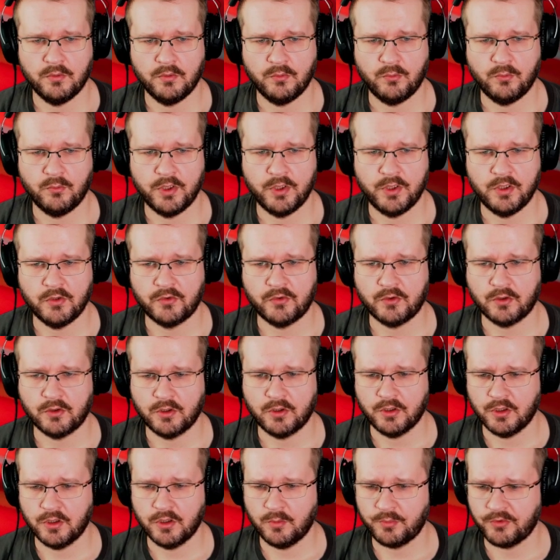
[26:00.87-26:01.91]
Wind is gonna
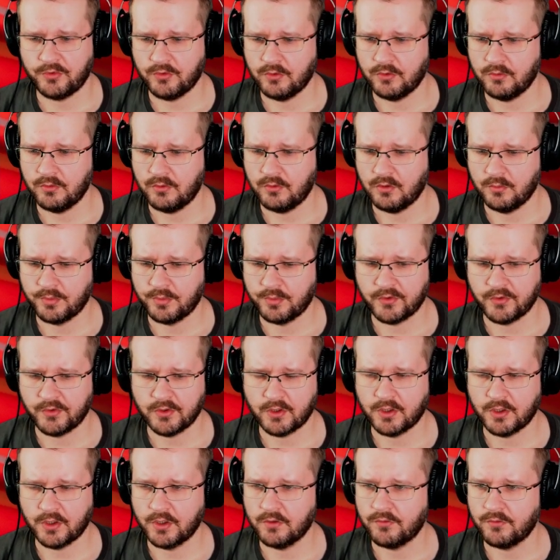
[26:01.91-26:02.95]
help, so compensate a
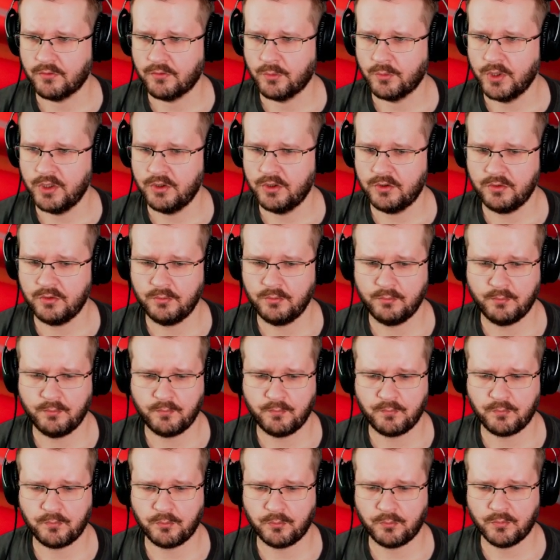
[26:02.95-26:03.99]
little for wind.
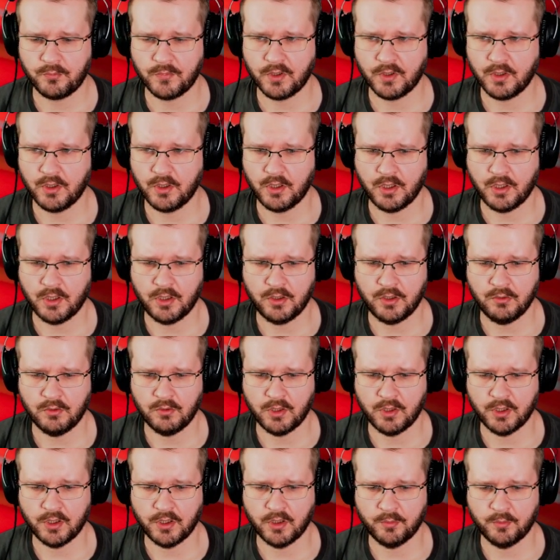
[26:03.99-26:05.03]
And do a
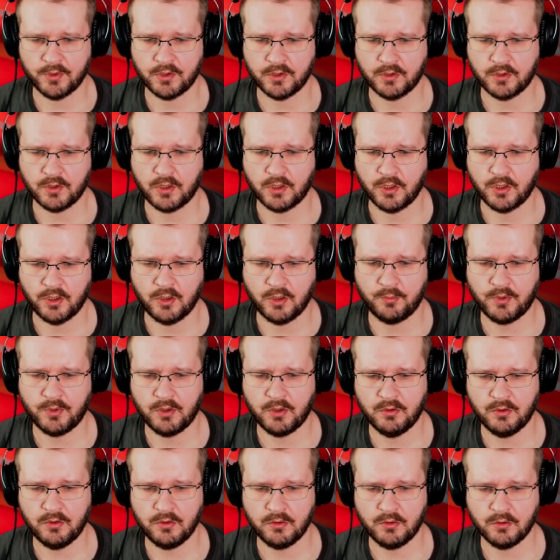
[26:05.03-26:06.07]
little bit
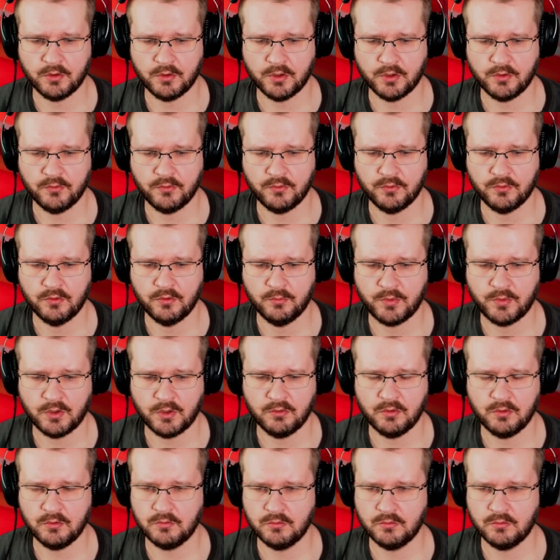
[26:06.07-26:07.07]
underpowered. Okay, full power.